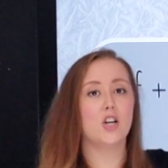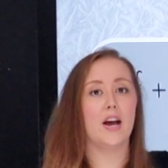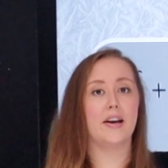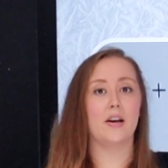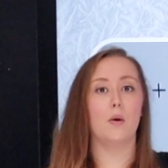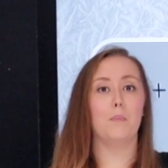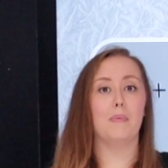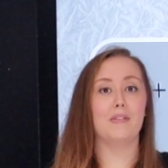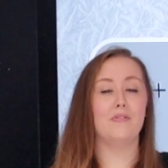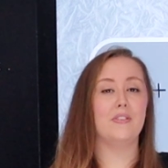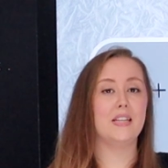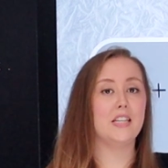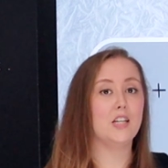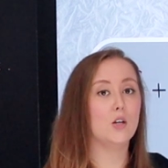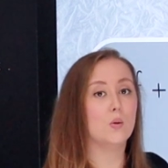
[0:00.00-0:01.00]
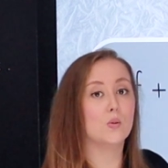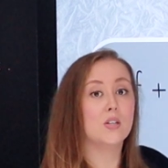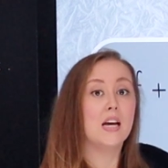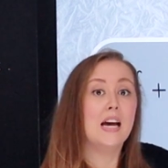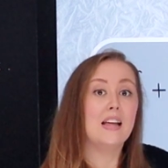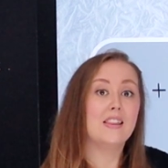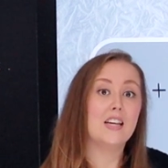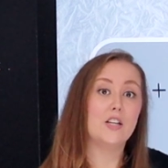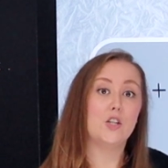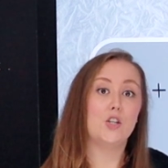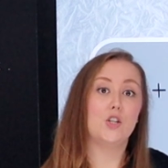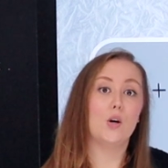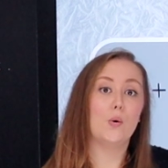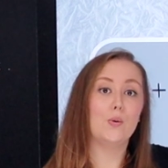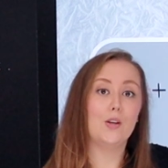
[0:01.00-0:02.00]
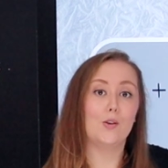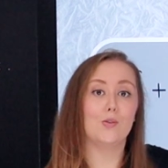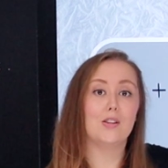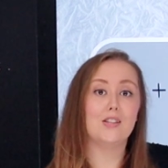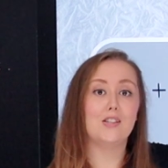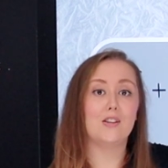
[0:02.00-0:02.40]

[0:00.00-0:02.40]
check out my videos that show you the